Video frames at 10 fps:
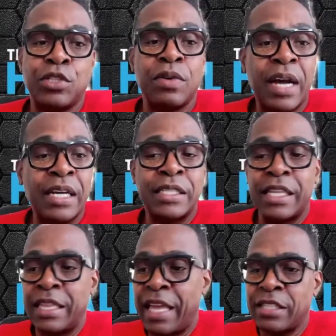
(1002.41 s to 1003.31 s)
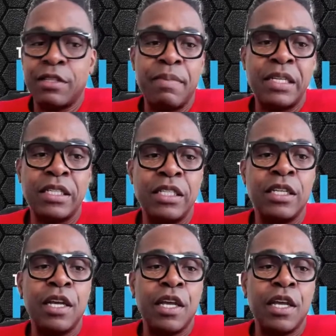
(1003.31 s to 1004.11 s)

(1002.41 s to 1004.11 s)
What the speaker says: So guys, that's the message.